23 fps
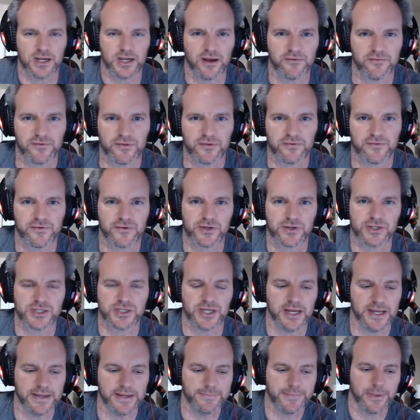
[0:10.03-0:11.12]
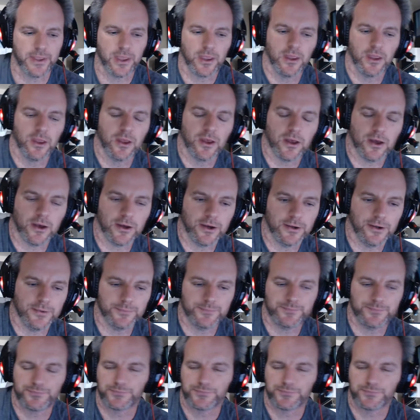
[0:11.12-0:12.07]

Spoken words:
out for the first time. Um,